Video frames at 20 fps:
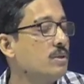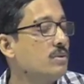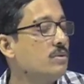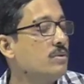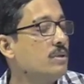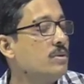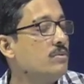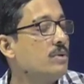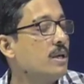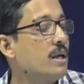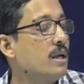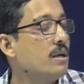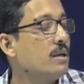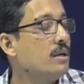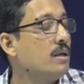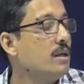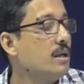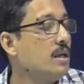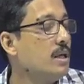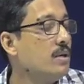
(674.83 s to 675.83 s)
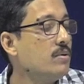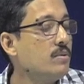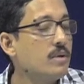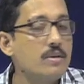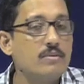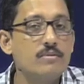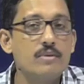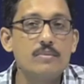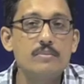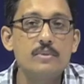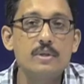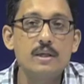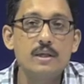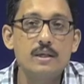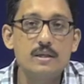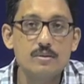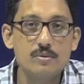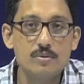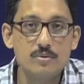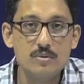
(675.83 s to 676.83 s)
So you can
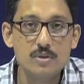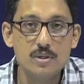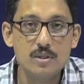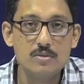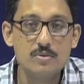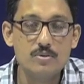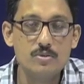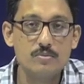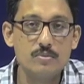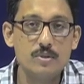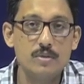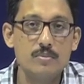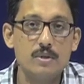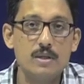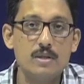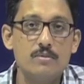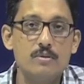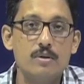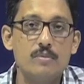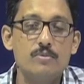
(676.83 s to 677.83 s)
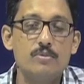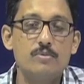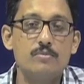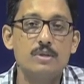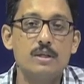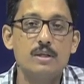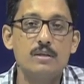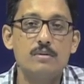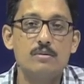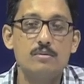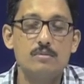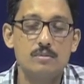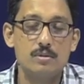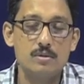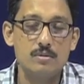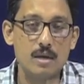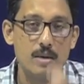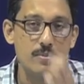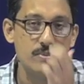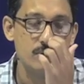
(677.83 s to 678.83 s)
fabricate your own instrument, but you have to be
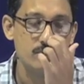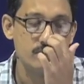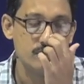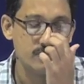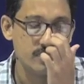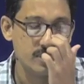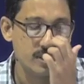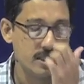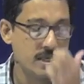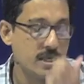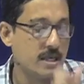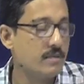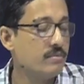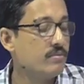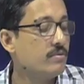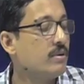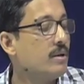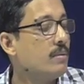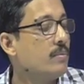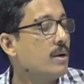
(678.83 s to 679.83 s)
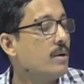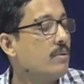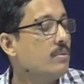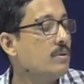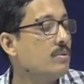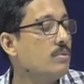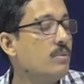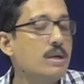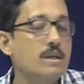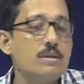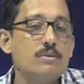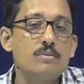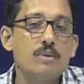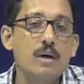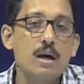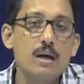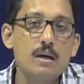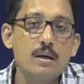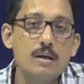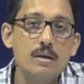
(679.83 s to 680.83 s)
very careful about what you
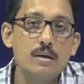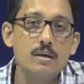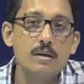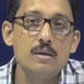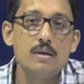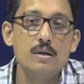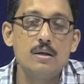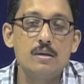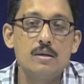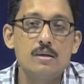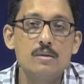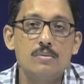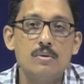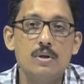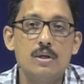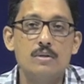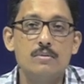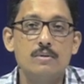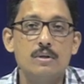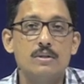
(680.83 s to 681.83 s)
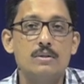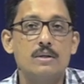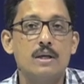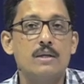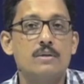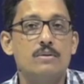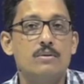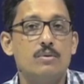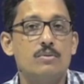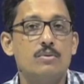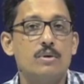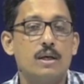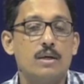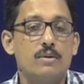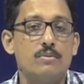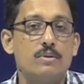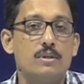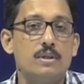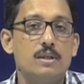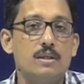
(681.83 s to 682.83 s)
are trying to look
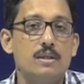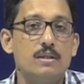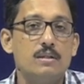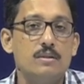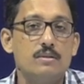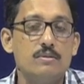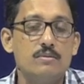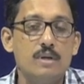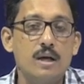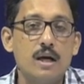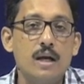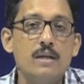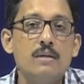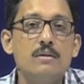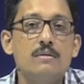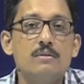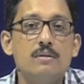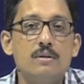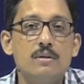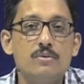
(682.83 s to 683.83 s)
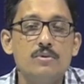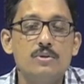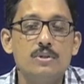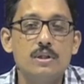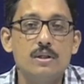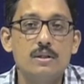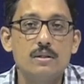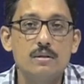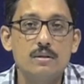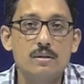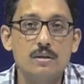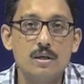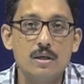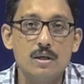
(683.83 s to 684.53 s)
at, whether it is a high resolution